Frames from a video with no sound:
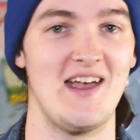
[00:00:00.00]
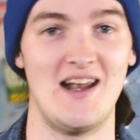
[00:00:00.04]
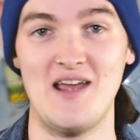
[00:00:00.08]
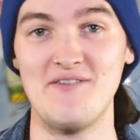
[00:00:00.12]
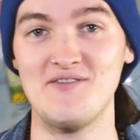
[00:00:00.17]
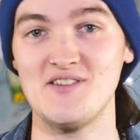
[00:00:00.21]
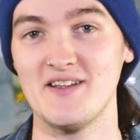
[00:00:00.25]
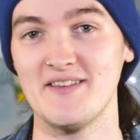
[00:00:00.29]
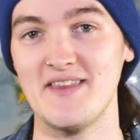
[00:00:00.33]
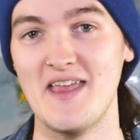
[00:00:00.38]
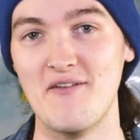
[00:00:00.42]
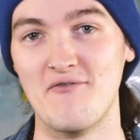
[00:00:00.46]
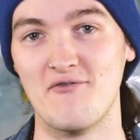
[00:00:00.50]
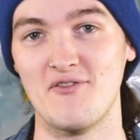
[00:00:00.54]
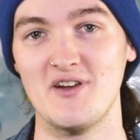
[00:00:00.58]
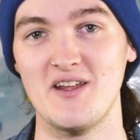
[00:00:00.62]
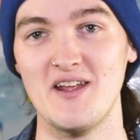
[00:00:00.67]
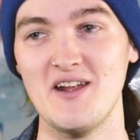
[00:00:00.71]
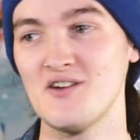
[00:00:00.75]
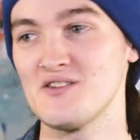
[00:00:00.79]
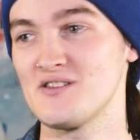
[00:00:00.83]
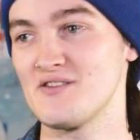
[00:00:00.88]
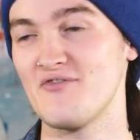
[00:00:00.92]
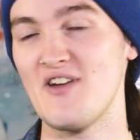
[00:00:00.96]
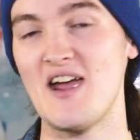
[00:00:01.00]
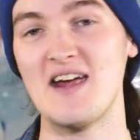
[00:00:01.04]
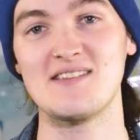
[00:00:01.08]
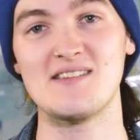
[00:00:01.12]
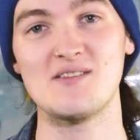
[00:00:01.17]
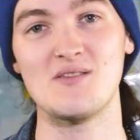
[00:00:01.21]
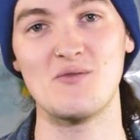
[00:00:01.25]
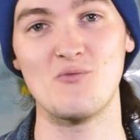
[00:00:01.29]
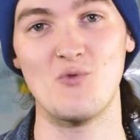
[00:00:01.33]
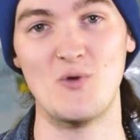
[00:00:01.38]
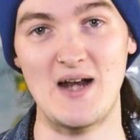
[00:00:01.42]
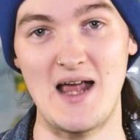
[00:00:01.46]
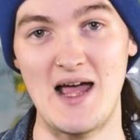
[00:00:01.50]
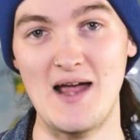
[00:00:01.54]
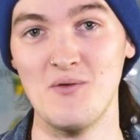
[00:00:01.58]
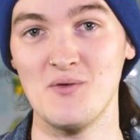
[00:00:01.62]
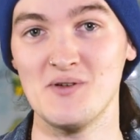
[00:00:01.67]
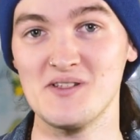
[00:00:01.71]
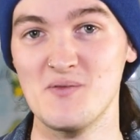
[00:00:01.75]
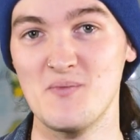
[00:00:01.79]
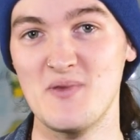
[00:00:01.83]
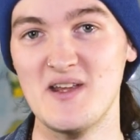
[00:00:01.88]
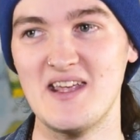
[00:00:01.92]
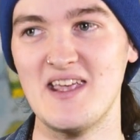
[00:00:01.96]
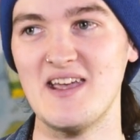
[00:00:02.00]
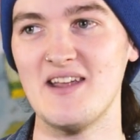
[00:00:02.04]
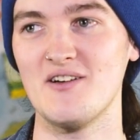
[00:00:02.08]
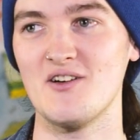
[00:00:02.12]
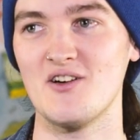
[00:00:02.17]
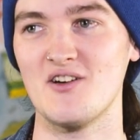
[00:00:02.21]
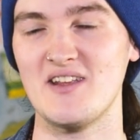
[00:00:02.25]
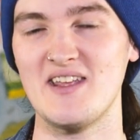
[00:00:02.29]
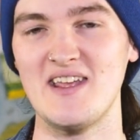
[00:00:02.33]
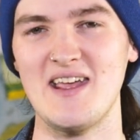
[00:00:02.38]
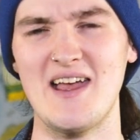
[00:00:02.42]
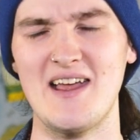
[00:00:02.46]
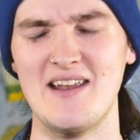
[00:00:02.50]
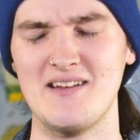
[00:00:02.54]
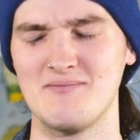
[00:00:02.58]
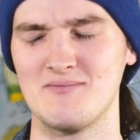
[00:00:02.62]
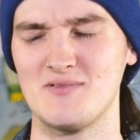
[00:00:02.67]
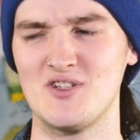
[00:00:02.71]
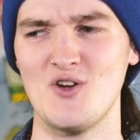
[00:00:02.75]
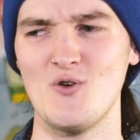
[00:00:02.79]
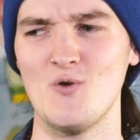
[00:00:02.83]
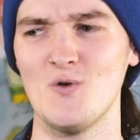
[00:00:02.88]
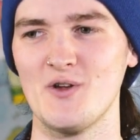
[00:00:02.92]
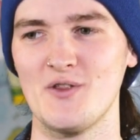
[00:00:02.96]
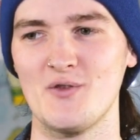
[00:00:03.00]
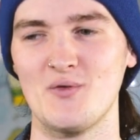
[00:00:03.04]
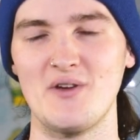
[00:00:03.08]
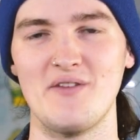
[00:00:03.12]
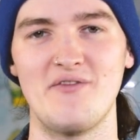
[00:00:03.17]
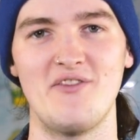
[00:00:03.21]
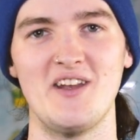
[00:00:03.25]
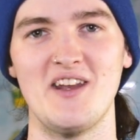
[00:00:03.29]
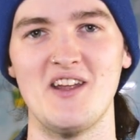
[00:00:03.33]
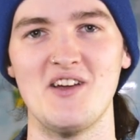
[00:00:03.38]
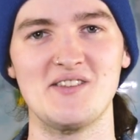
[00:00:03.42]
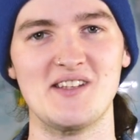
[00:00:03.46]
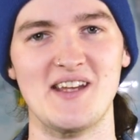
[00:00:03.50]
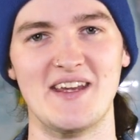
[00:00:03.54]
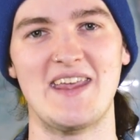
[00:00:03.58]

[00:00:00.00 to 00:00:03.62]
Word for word: And I've done that for years. In fact, when I was a beginner, he had two or three videos.